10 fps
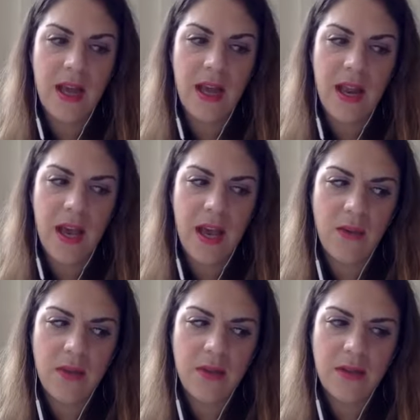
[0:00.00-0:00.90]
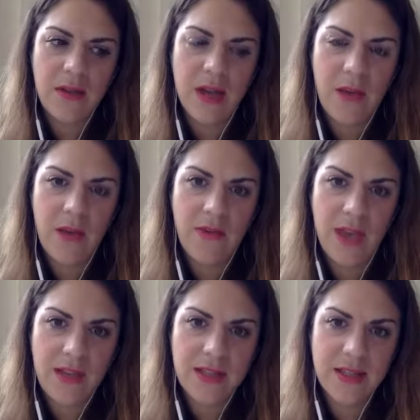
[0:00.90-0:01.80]
and how it
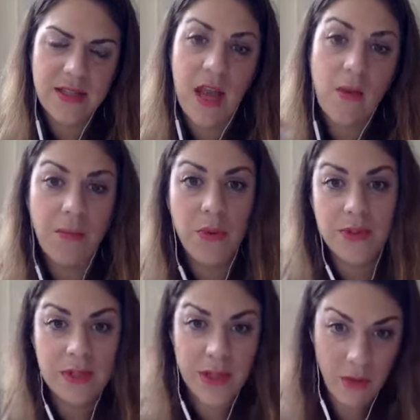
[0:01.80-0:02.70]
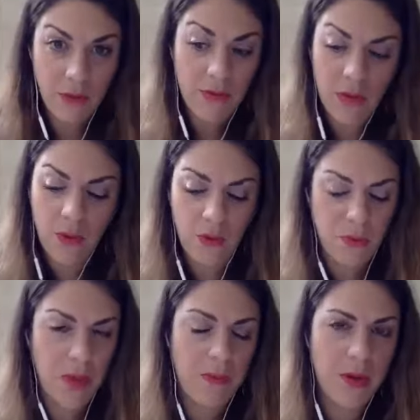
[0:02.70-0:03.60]
affects us, and how it puts us out of flow
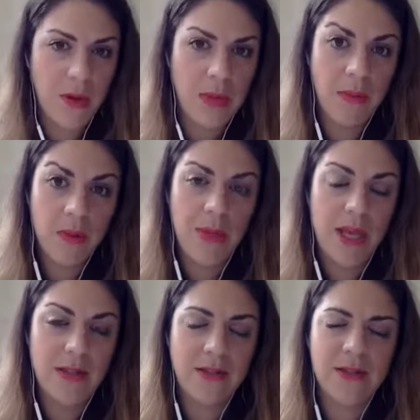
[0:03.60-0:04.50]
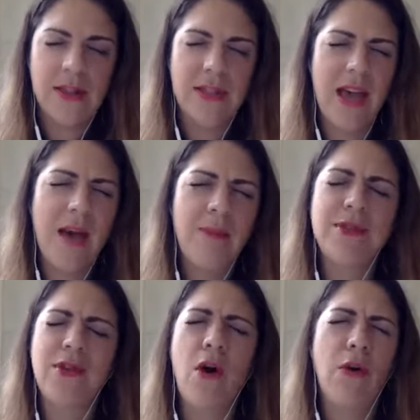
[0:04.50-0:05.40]
by putting people on pedestals? Because it
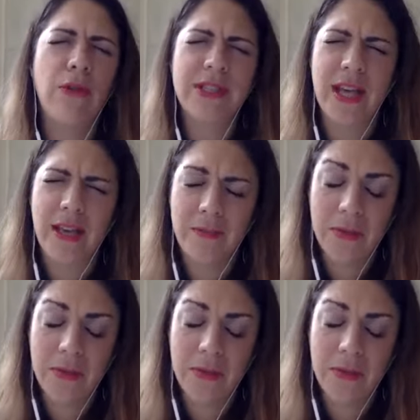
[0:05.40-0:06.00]
happens all the time.